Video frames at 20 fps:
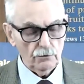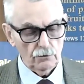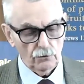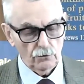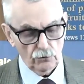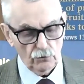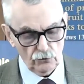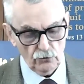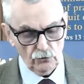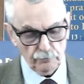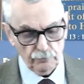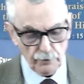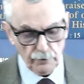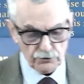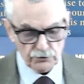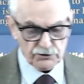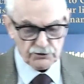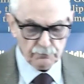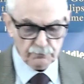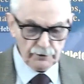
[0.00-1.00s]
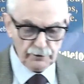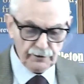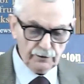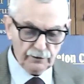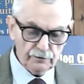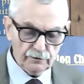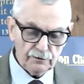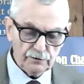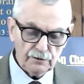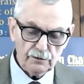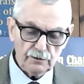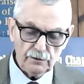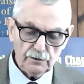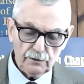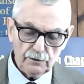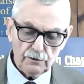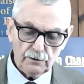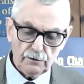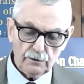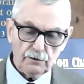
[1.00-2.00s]
Or possibly,
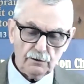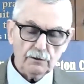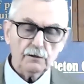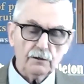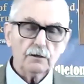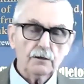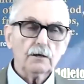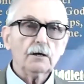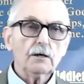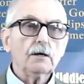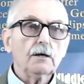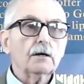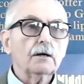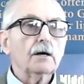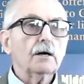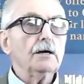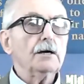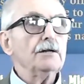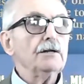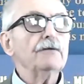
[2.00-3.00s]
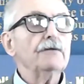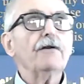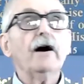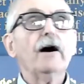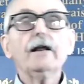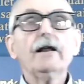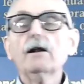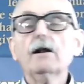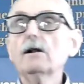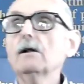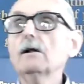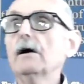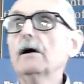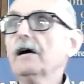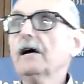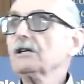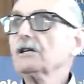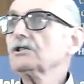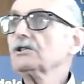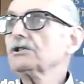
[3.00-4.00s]
in the final
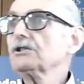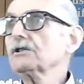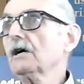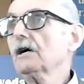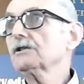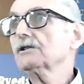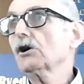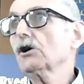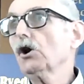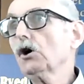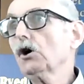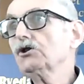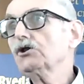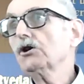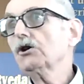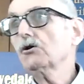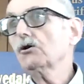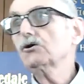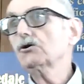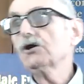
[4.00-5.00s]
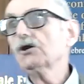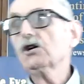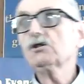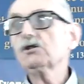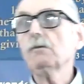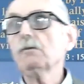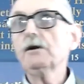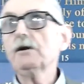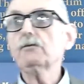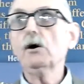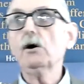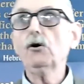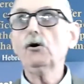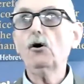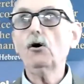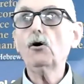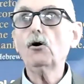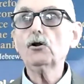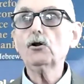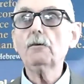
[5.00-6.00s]
eschatological judgment, when
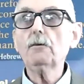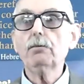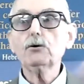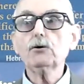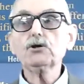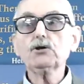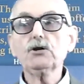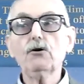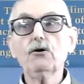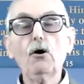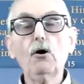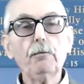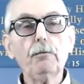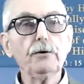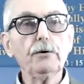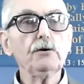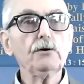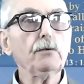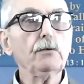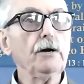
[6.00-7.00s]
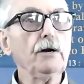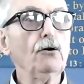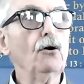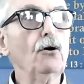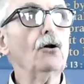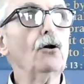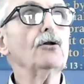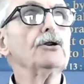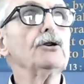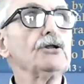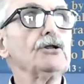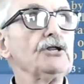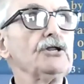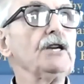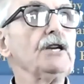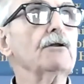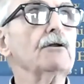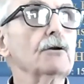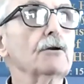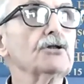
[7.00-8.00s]
all the books are open, when all the
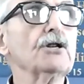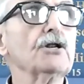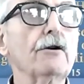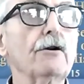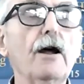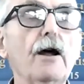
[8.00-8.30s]
secrets are